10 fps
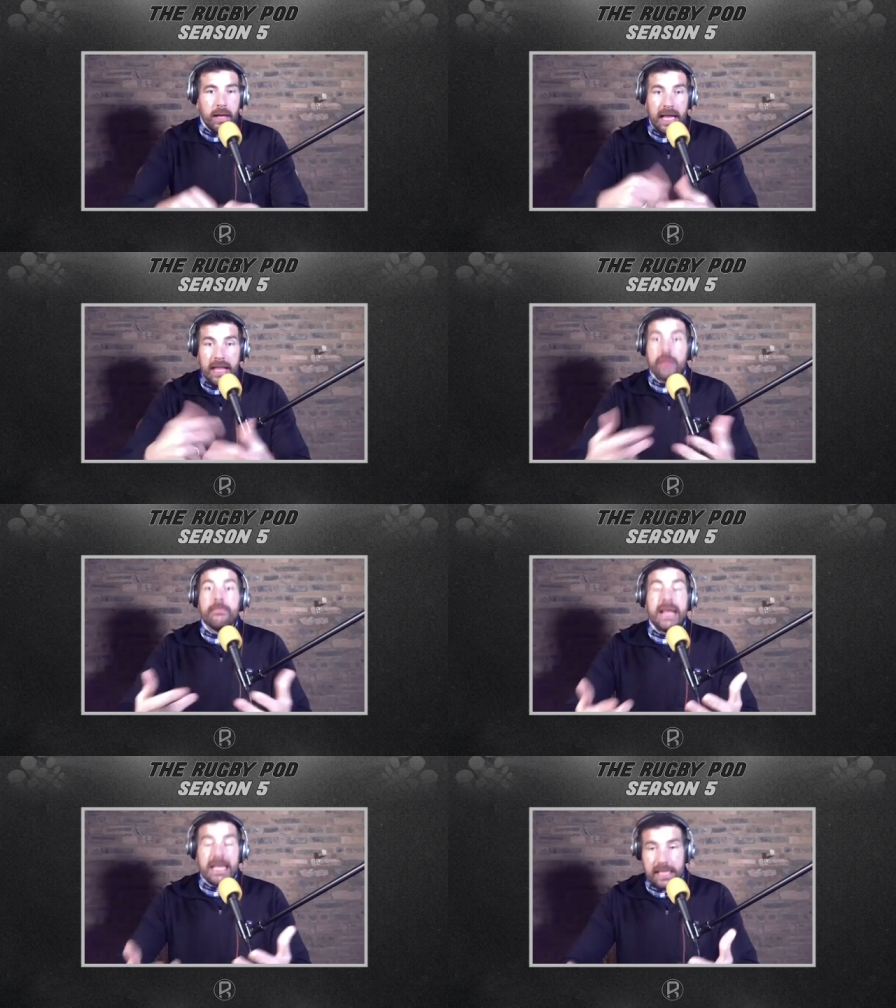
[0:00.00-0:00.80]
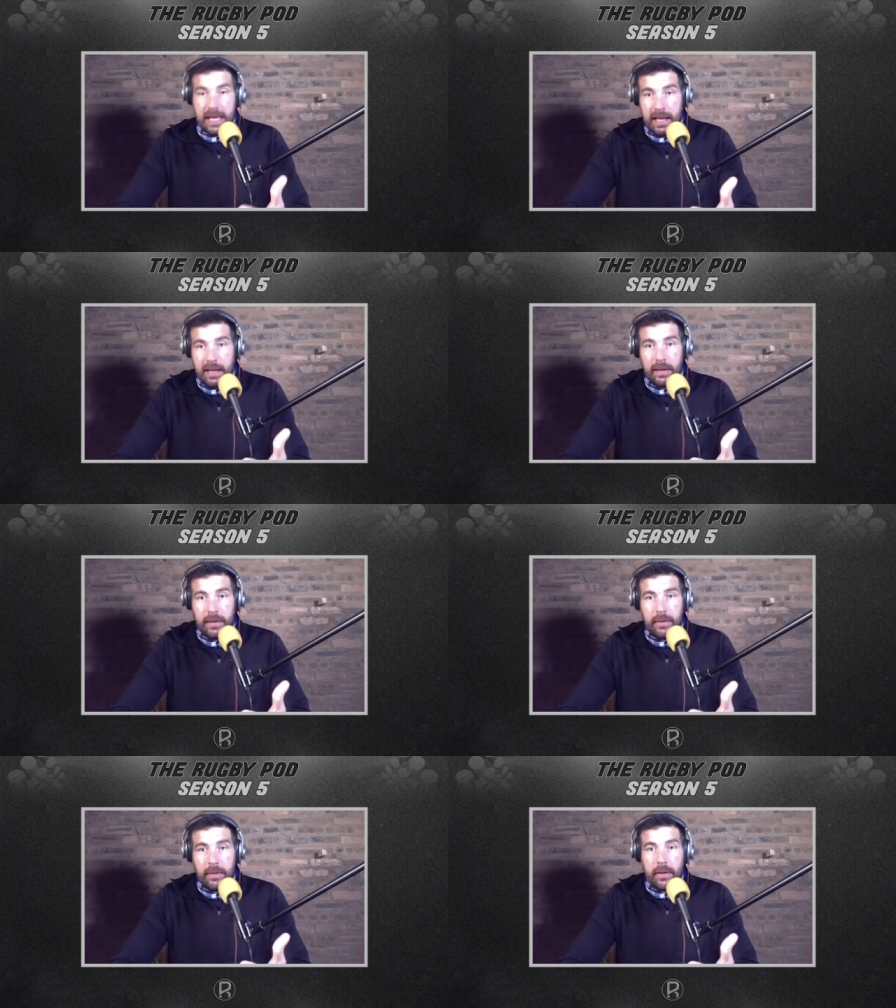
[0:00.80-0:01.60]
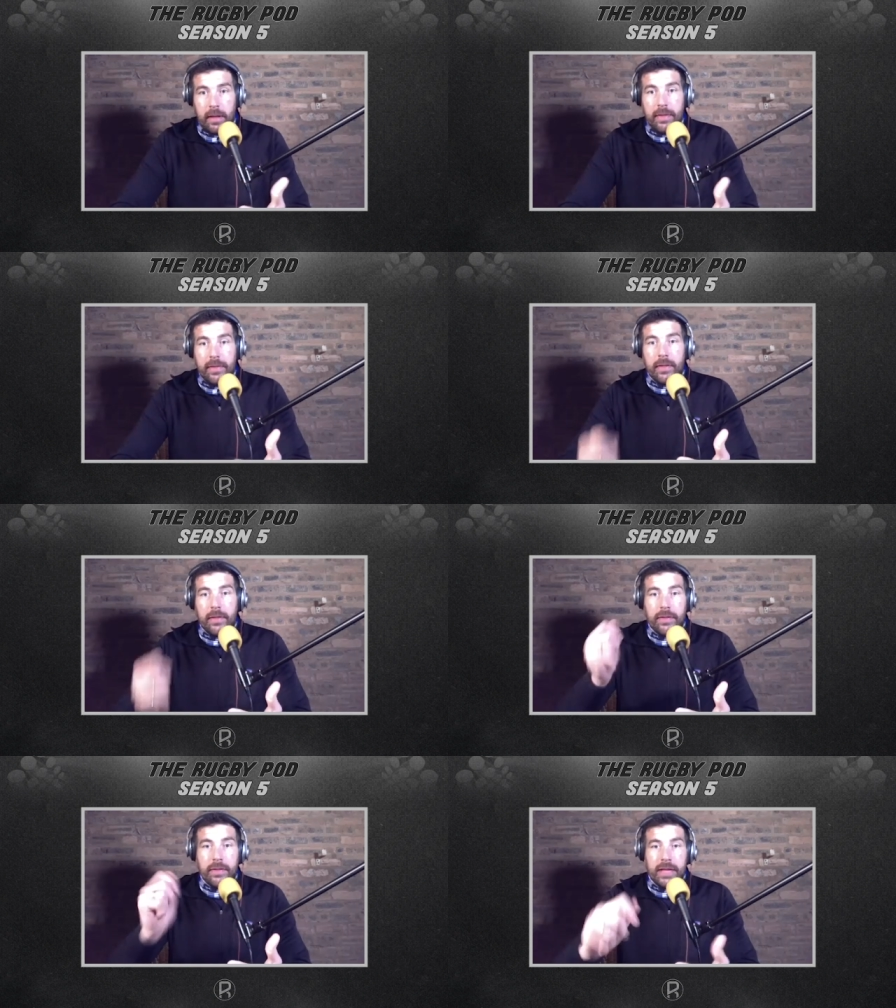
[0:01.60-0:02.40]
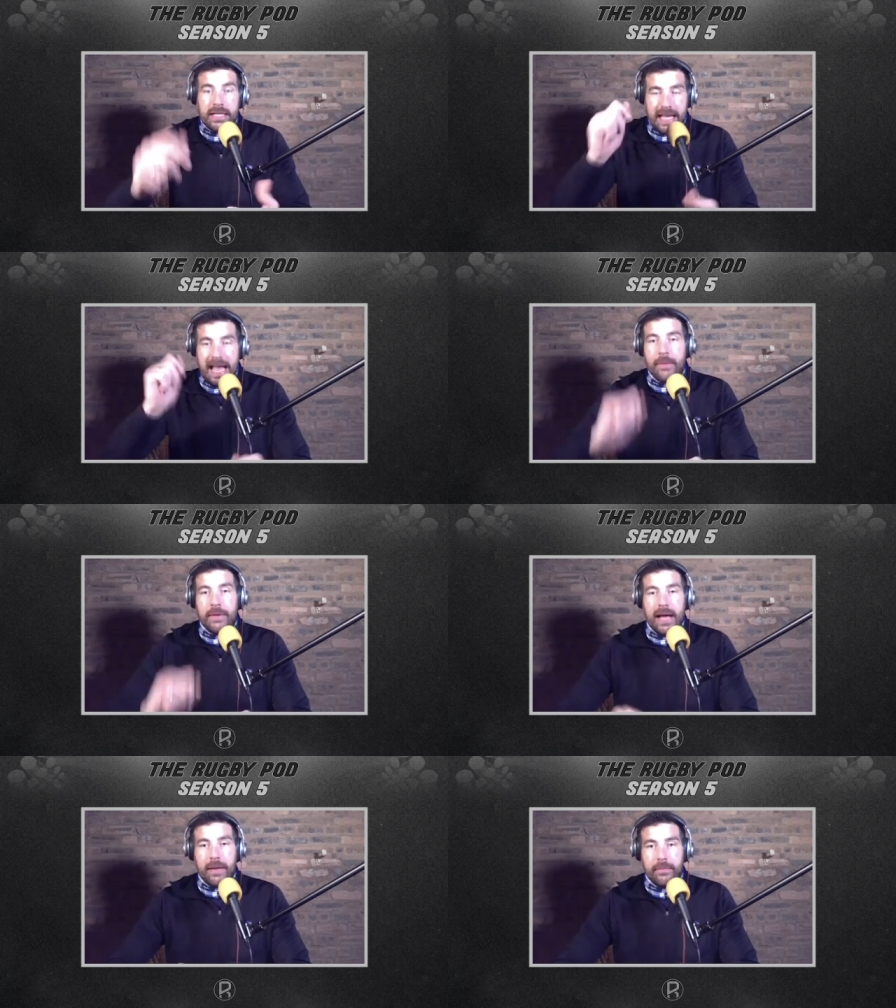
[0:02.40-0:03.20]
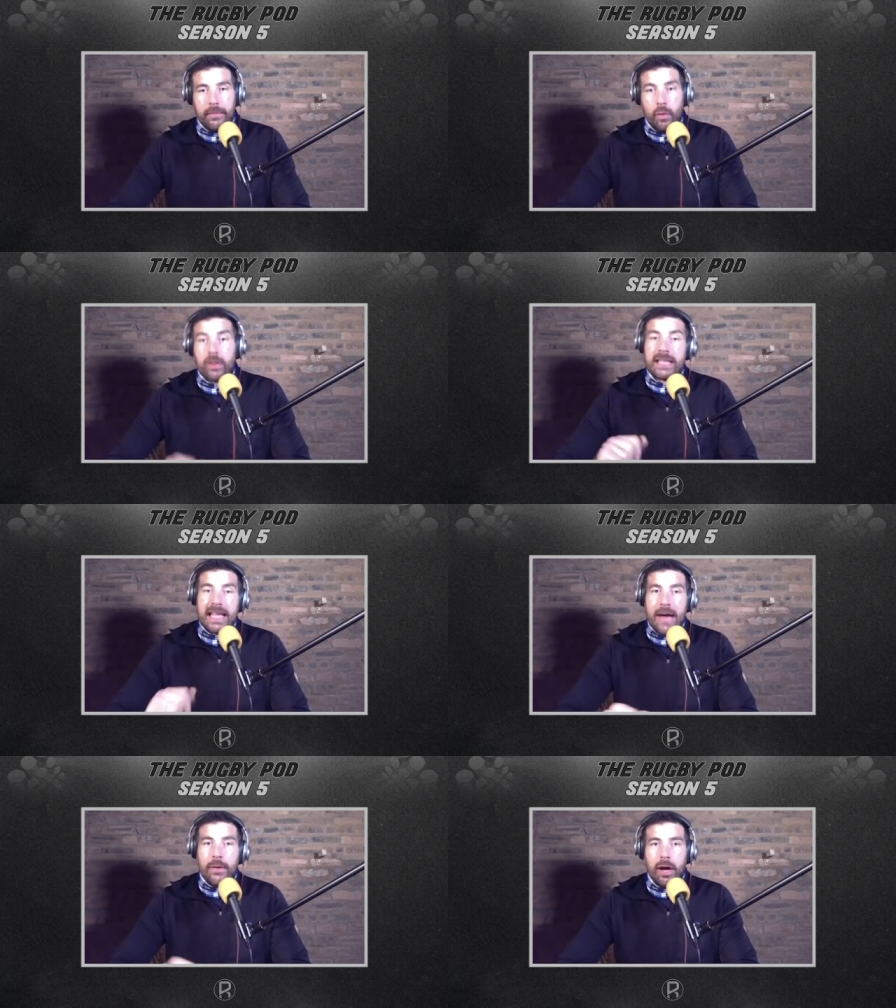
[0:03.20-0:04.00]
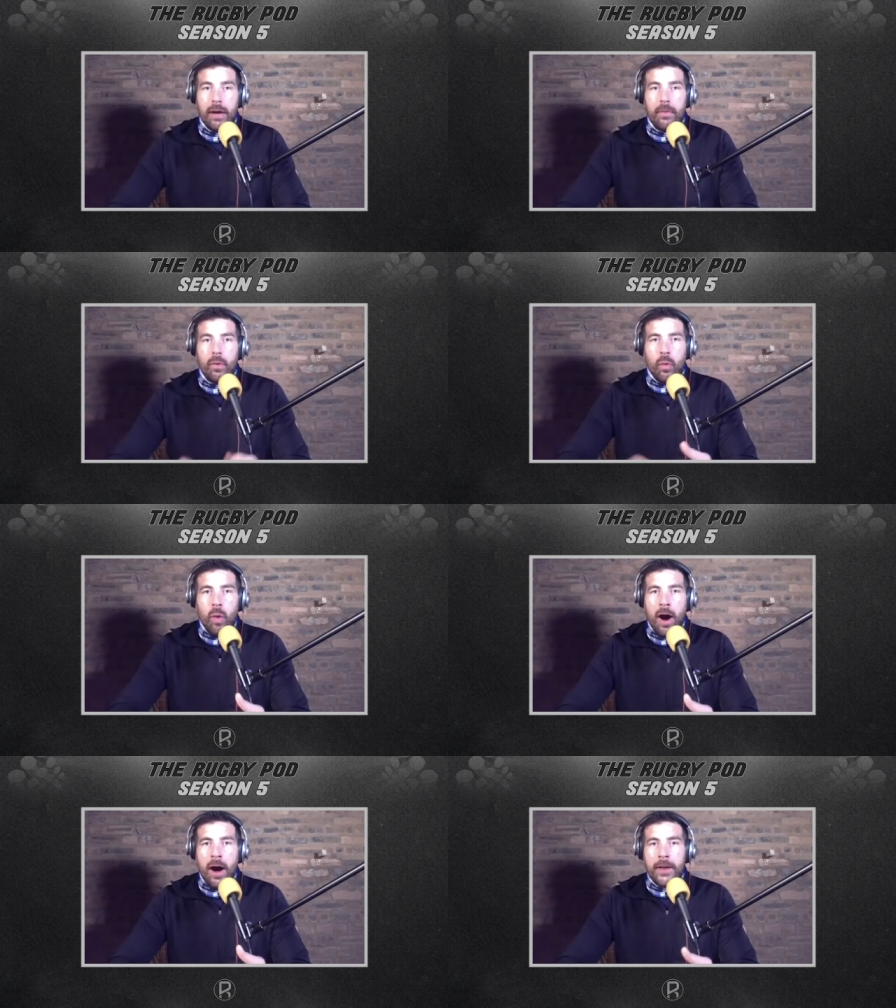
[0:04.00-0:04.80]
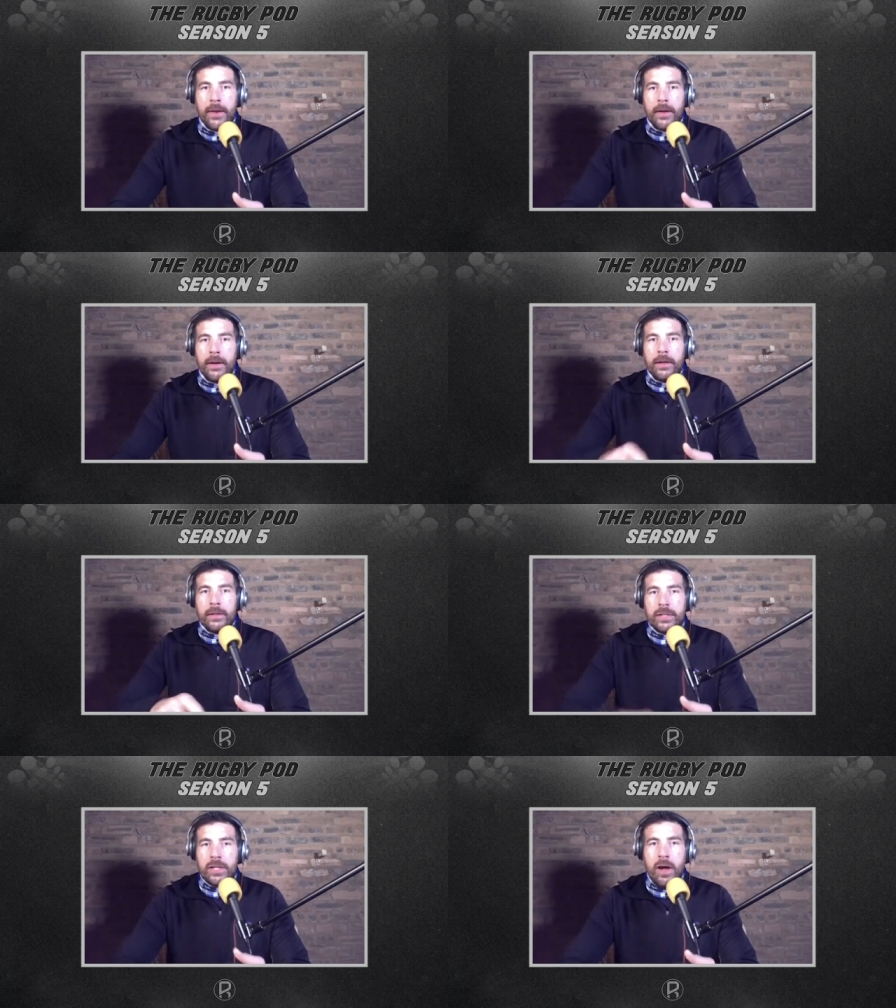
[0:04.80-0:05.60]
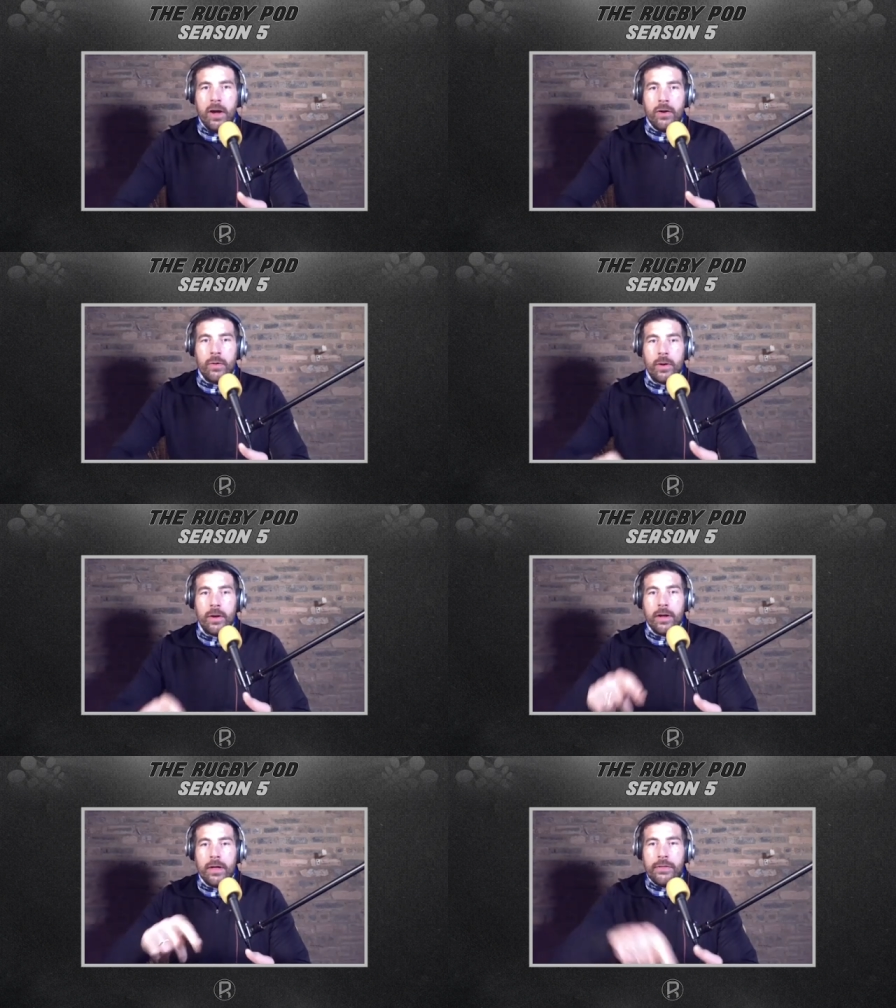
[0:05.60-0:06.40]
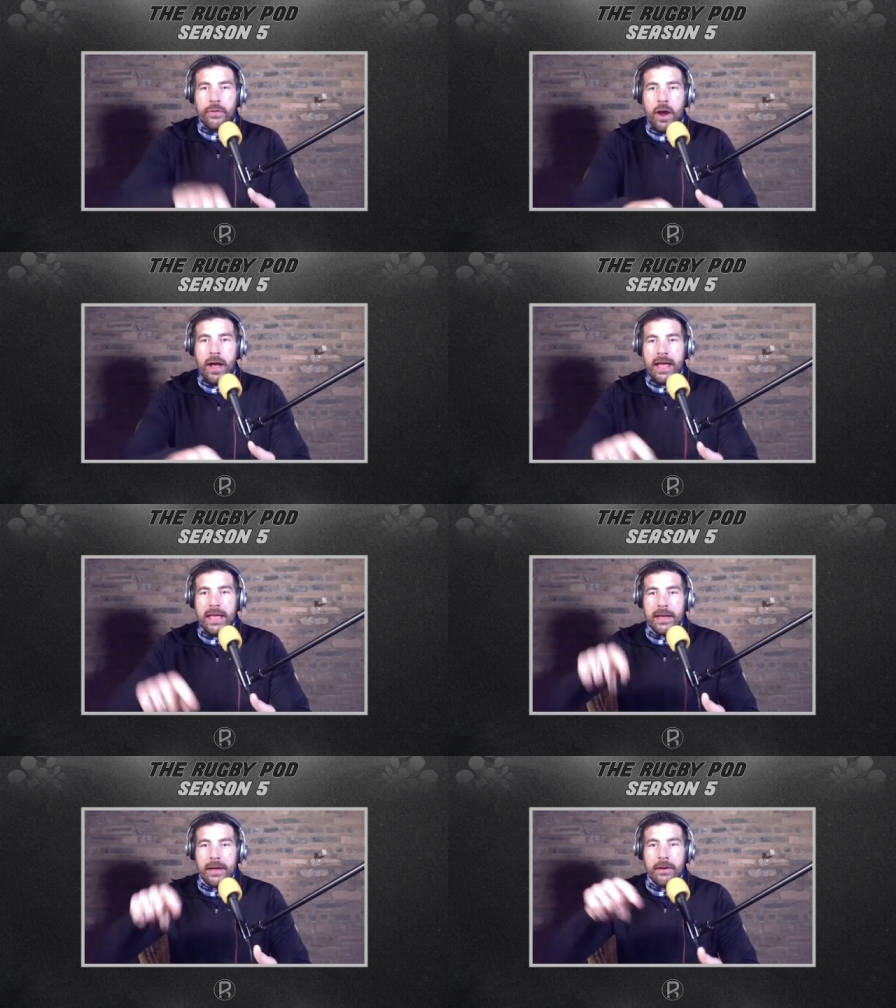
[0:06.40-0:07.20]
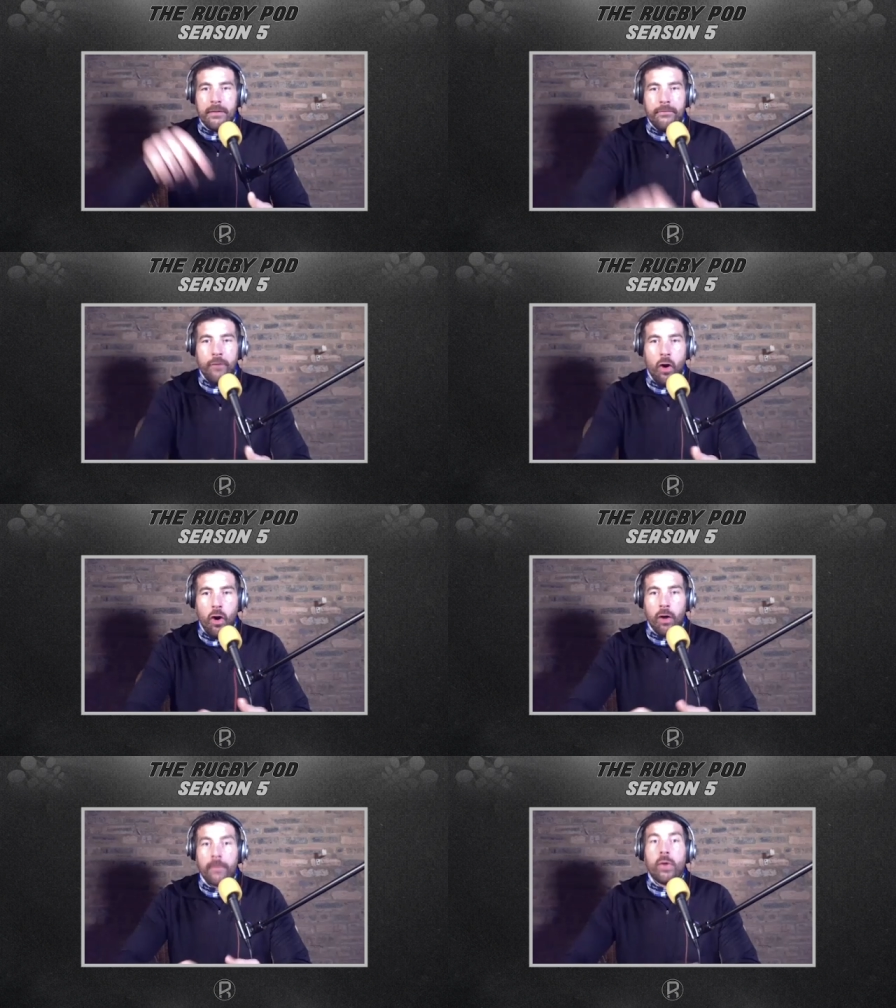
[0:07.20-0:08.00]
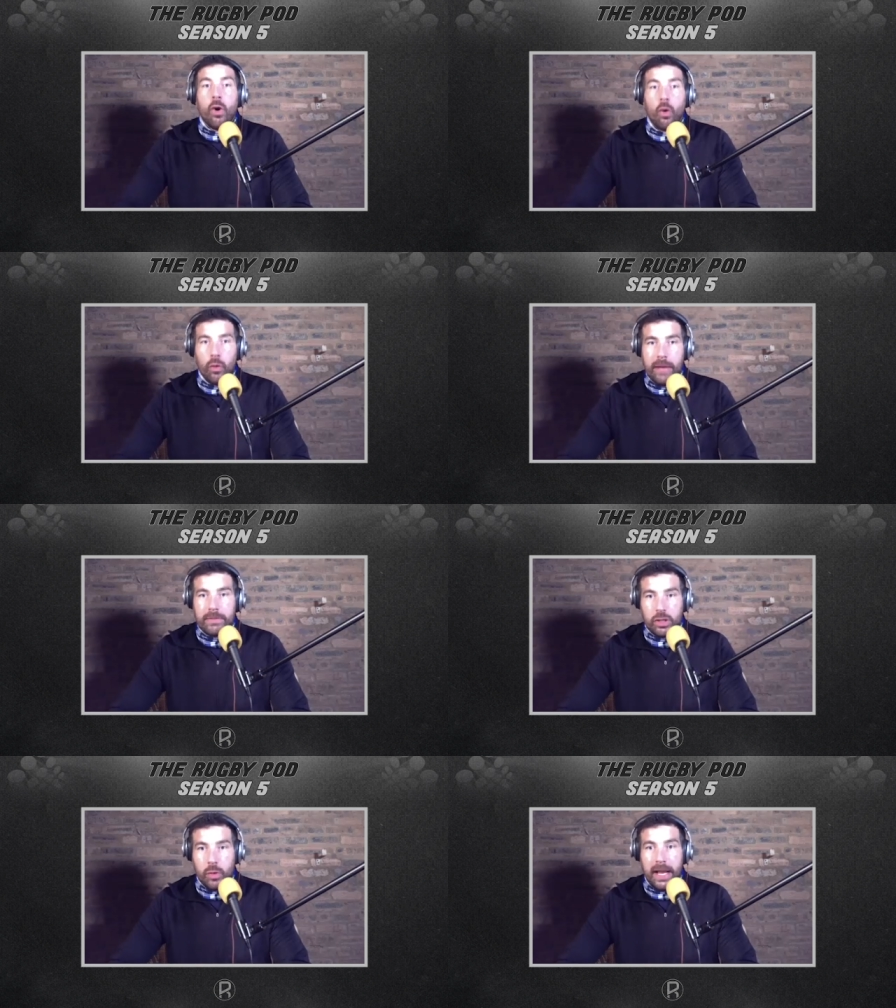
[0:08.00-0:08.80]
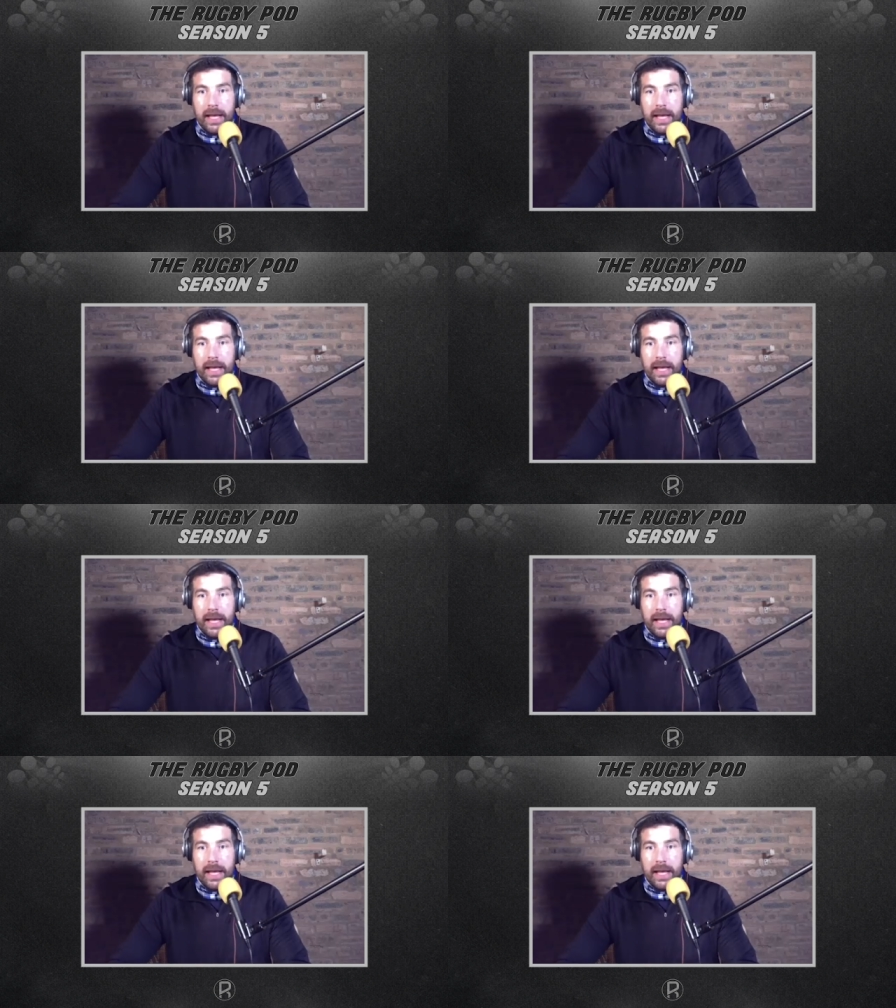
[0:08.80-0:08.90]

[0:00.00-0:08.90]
In the meeting, there's a countdown, or there's a count up. 1, 2, 3, 4, all the way up to 20,